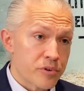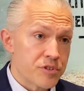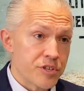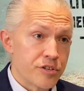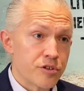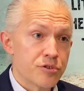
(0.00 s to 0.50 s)

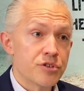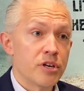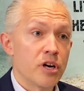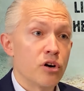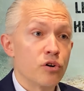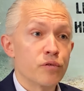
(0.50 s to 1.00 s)
procedures uh,
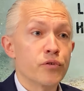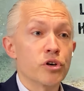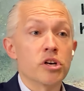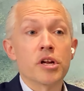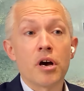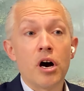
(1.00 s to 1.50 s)
are
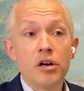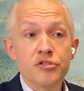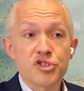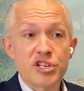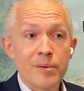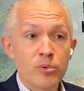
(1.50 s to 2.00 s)
for
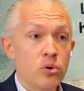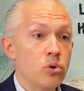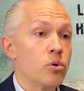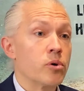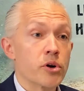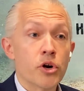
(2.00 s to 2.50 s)
unstable
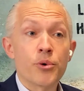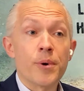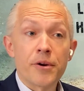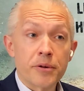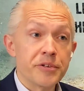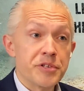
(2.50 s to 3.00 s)
or
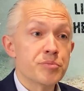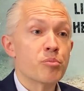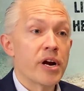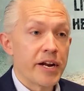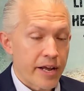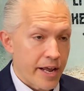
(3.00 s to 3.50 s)
chronically
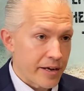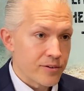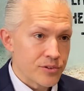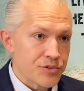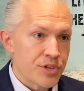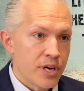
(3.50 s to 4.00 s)
sprained
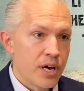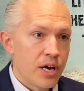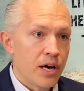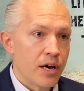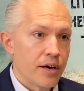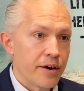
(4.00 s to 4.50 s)
ankles,
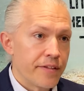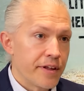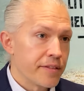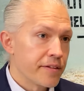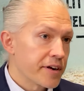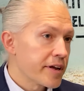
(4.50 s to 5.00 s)
uh, and
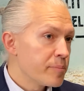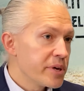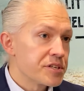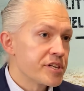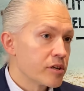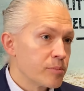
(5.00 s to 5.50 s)
that, that can be
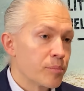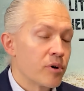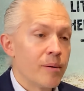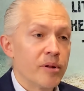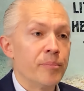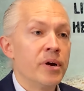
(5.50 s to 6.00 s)
a terrible
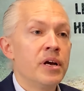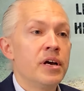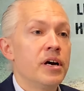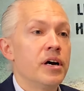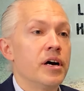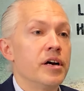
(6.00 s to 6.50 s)
problem.
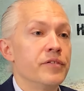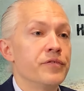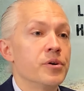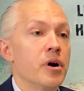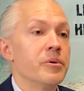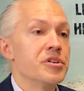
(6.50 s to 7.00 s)
Uh, if
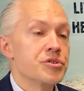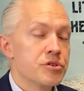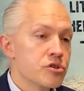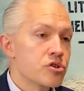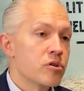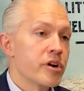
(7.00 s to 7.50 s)
you're
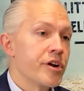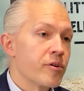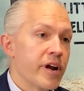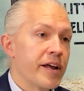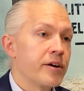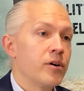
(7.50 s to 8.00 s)
always turning
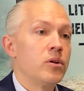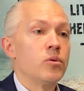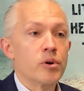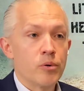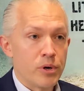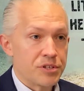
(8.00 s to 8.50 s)
your ankle
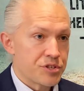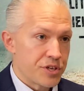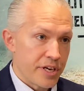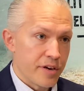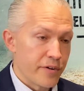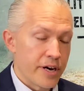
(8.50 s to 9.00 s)
or it wants to
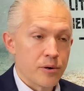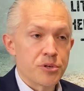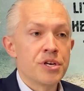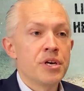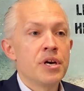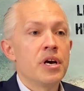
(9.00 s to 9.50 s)
give out,
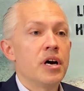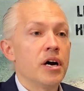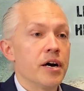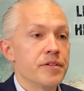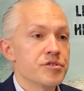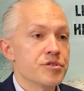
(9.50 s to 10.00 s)

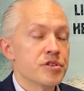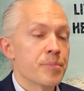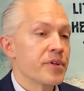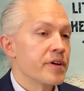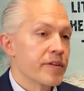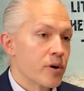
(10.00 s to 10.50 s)
uh, this is
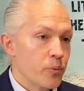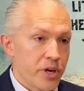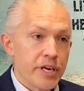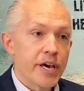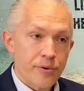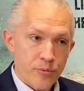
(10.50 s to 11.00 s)
something that we
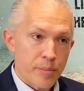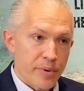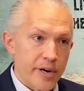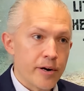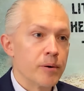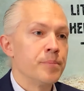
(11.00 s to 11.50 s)
can
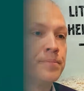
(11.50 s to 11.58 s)
repair.